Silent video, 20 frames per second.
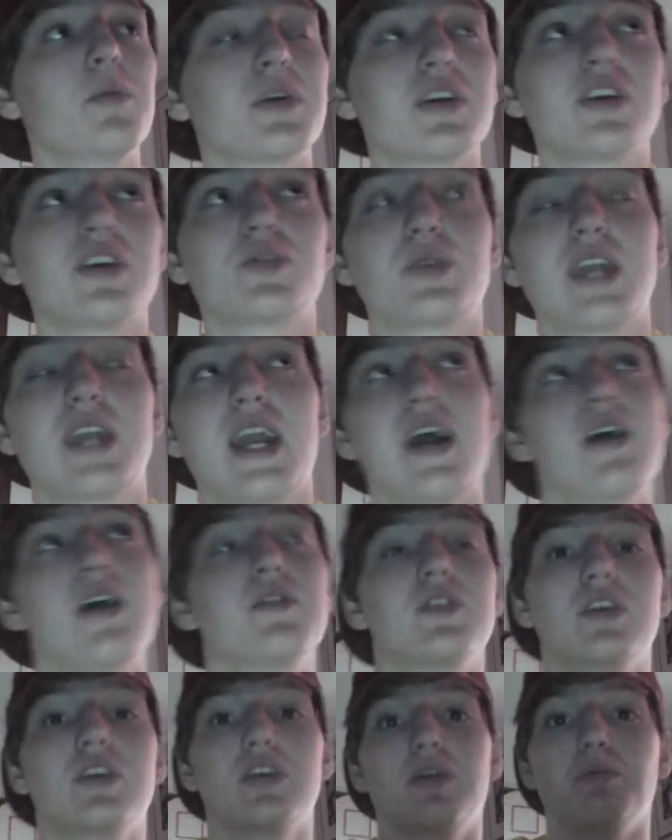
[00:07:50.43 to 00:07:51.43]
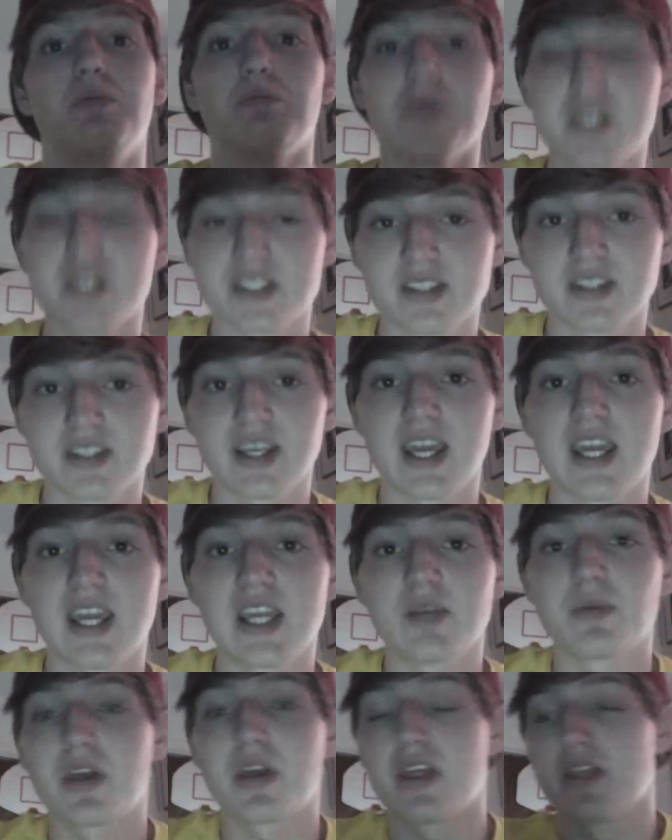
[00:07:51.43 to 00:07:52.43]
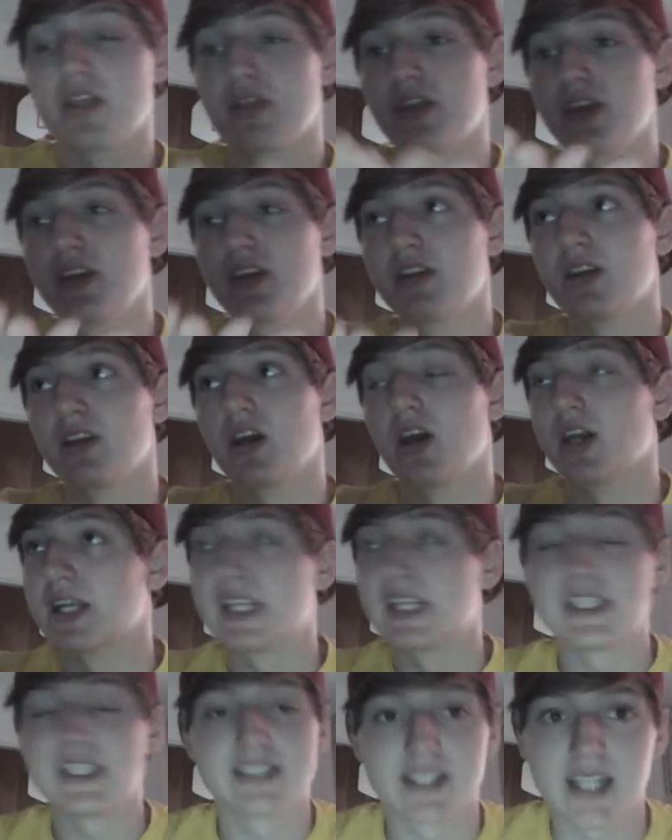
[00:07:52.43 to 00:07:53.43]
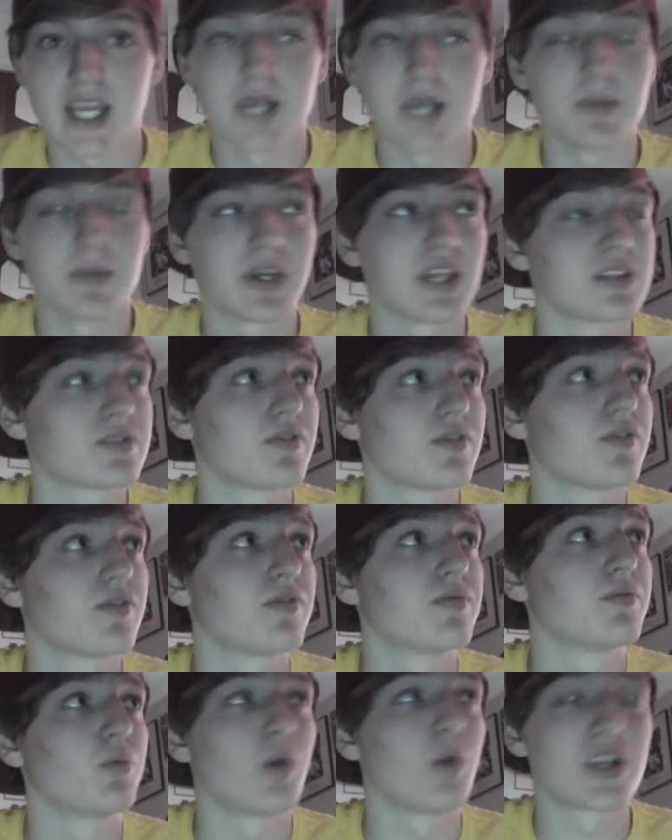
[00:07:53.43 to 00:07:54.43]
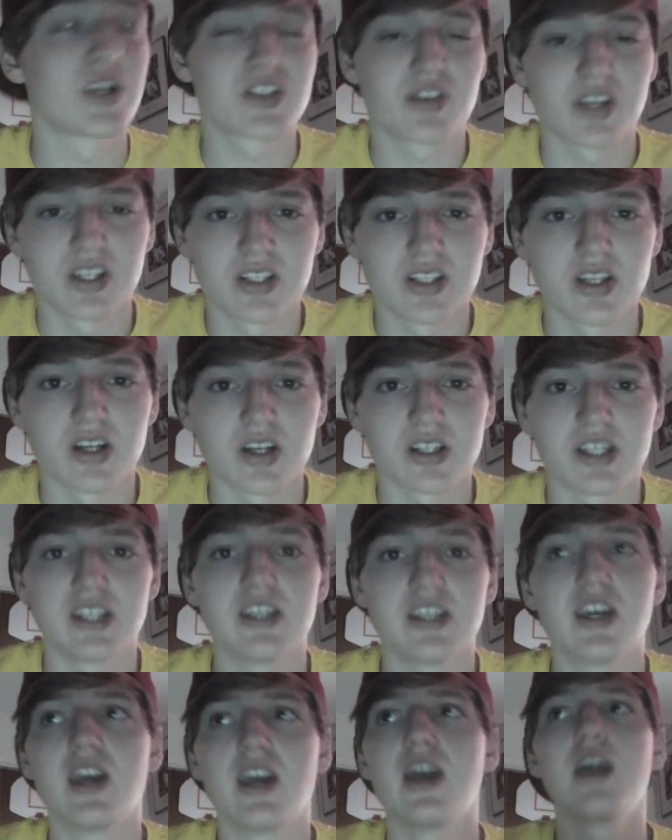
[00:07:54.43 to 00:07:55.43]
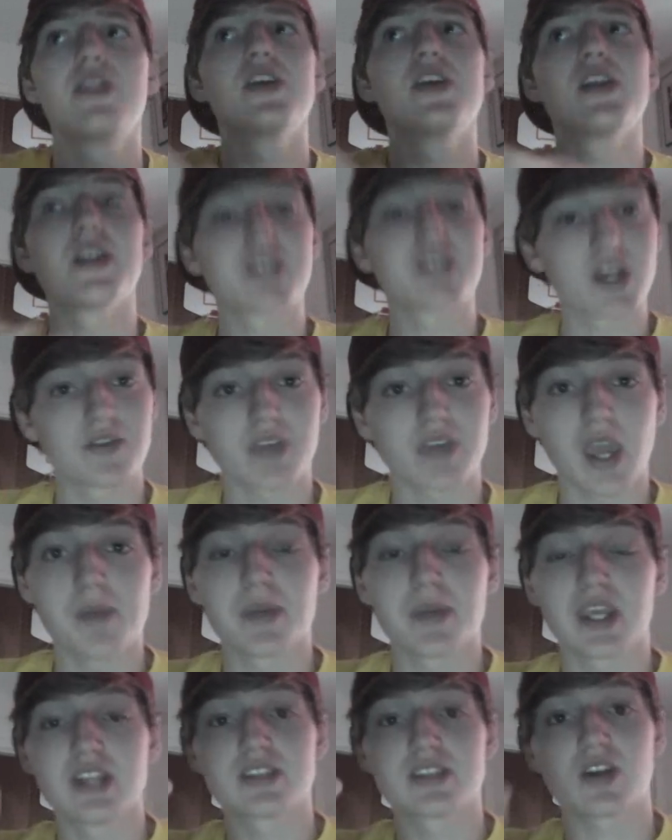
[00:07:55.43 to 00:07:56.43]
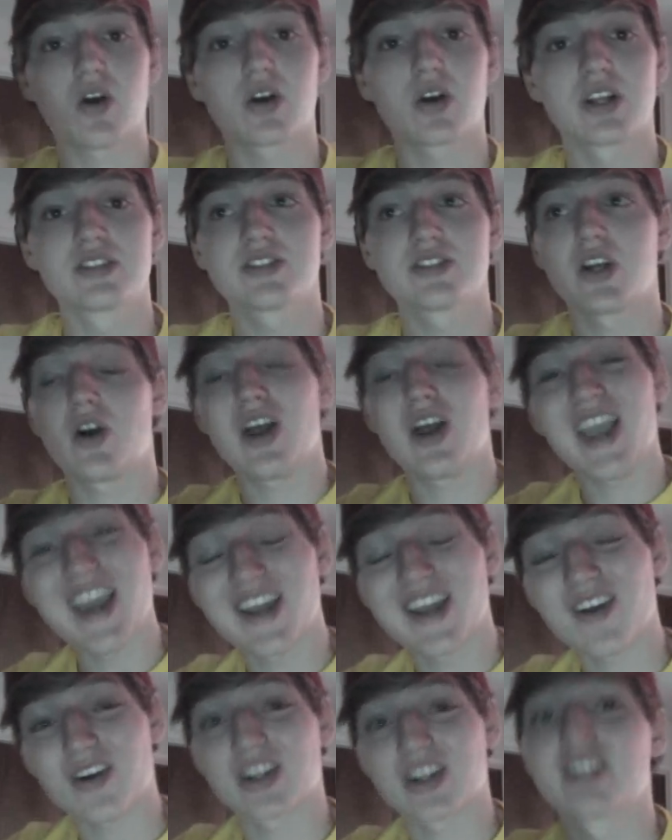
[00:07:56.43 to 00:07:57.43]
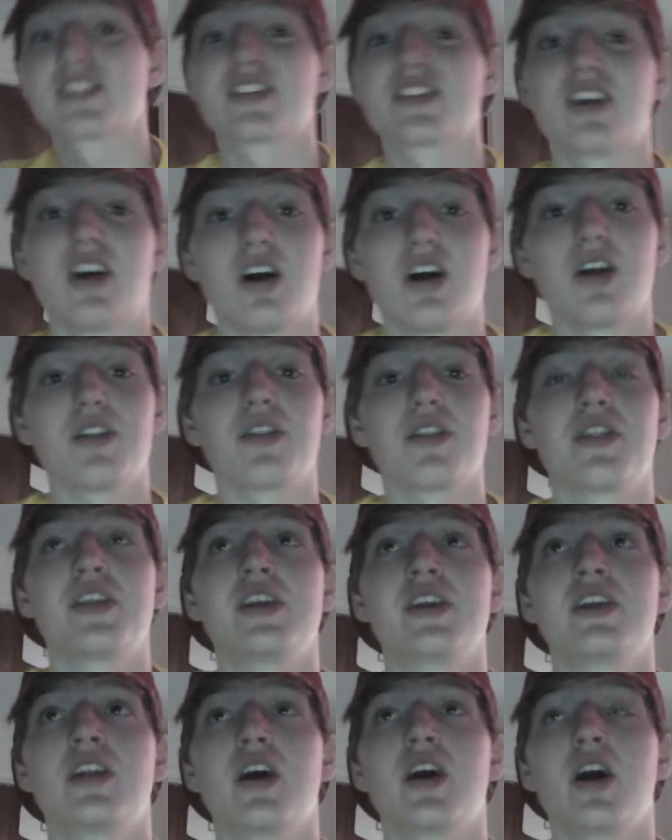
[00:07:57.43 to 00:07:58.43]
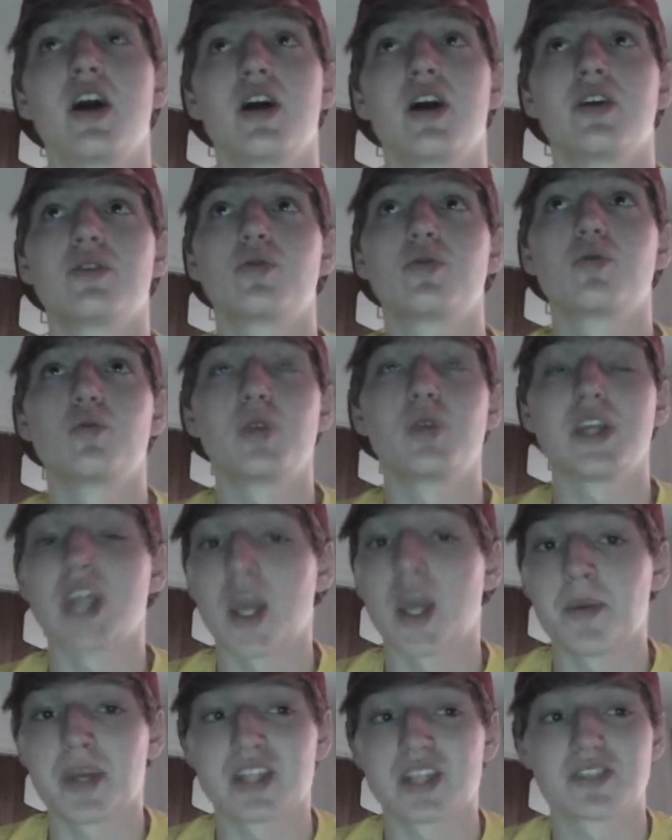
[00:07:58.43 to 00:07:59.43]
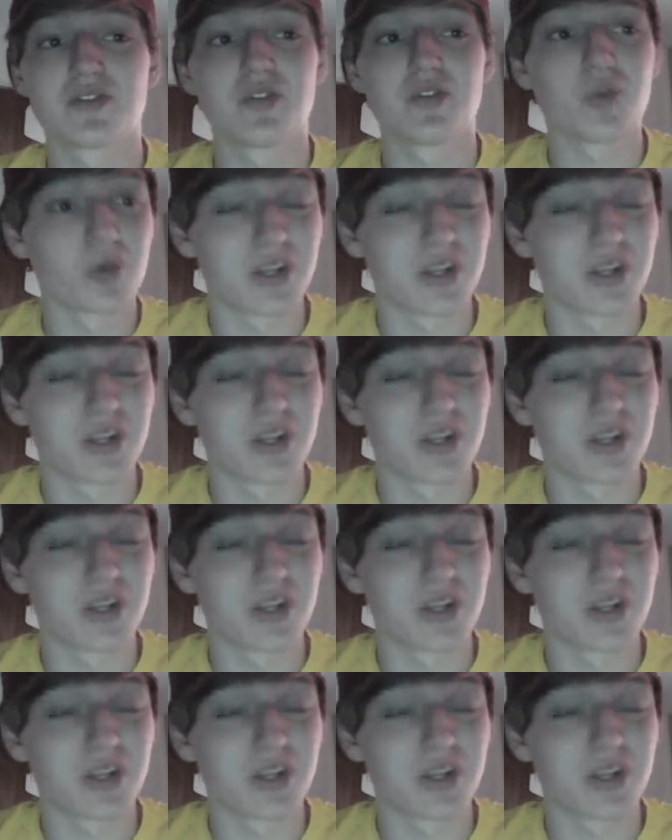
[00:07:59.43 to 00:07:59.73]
because we have Michigan game, then an easy game against Western Kentucky, then a tough game against Arkansas at Arkansas, then a weak game against